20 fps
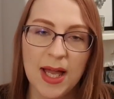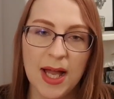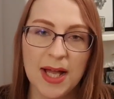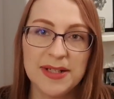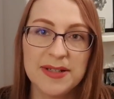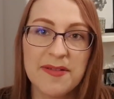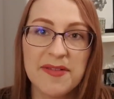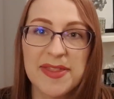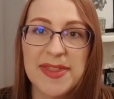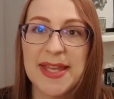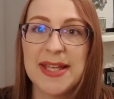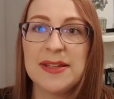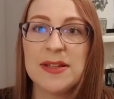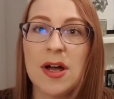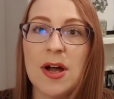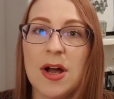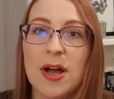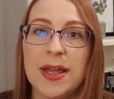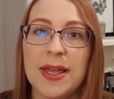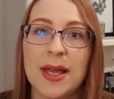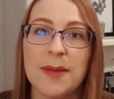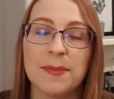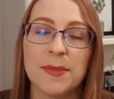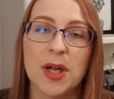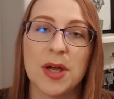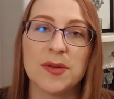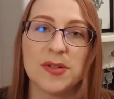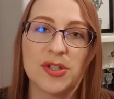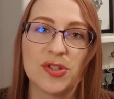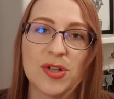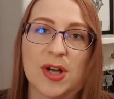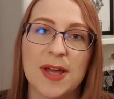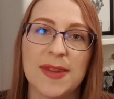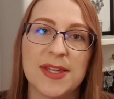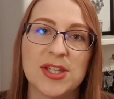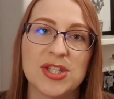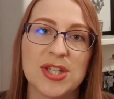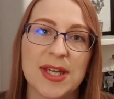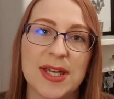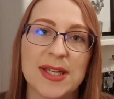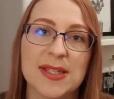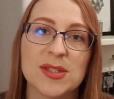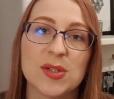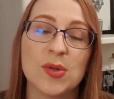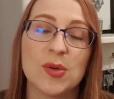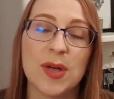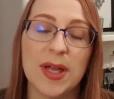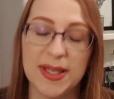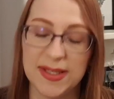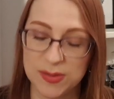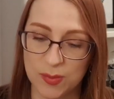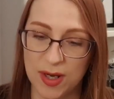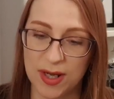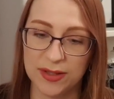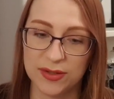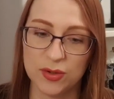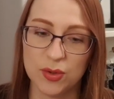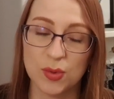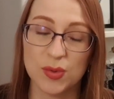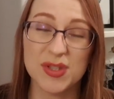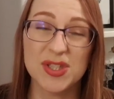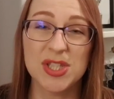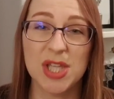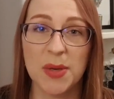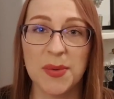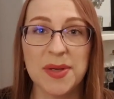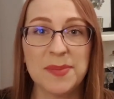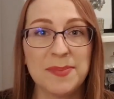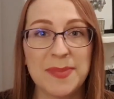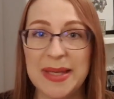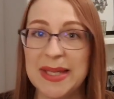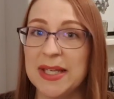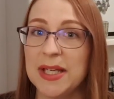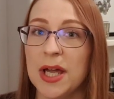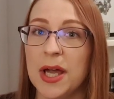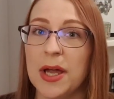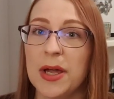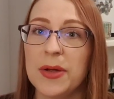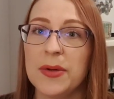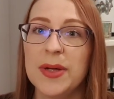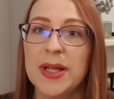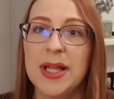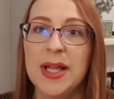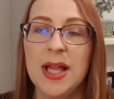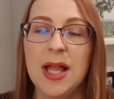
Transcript: Another thing that I am going to try this year is one called Sewing Bingo.